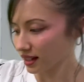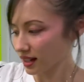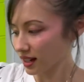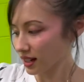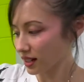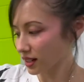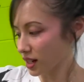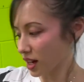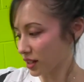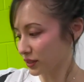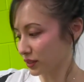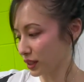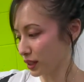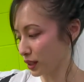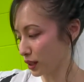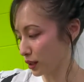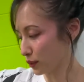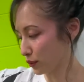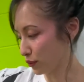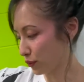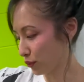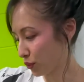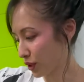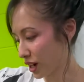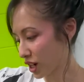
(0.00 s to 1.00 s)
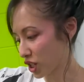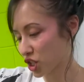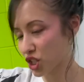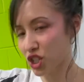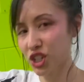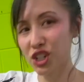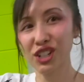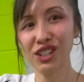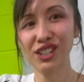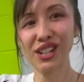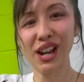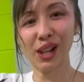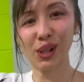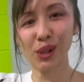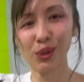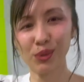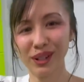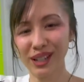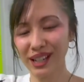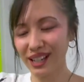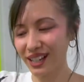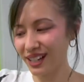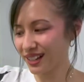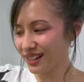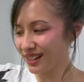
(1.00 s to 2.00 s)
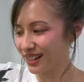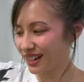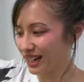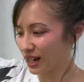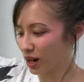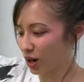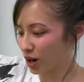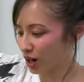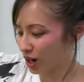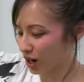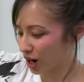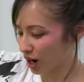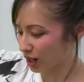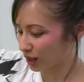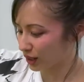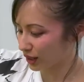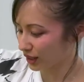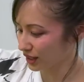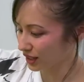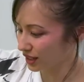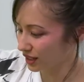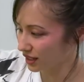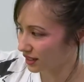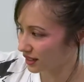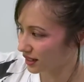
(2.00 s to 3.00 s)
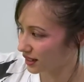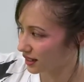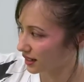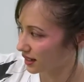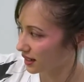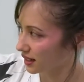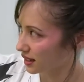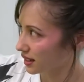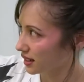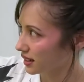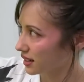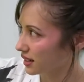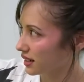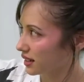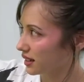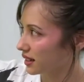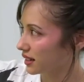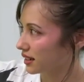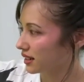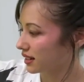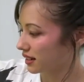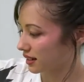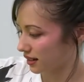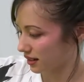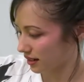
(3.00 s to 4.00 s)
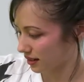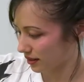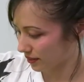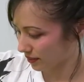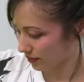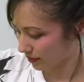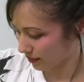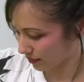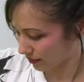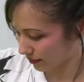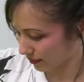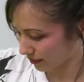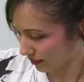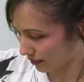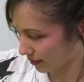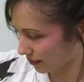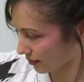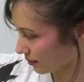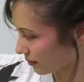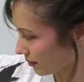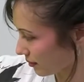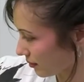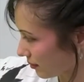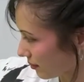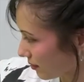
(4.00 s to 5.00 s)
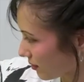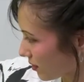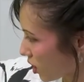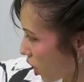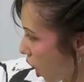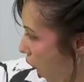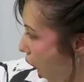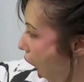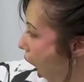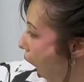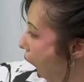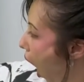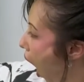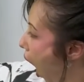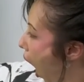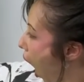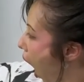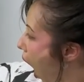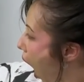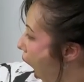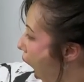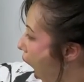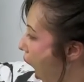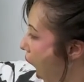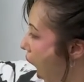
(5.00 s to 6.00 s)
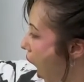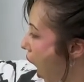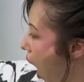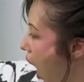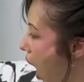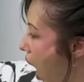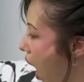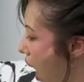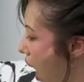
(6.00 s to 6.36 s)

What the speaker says: of Zumba dance pants that I recently picked up, by the way. One was new with tags, one was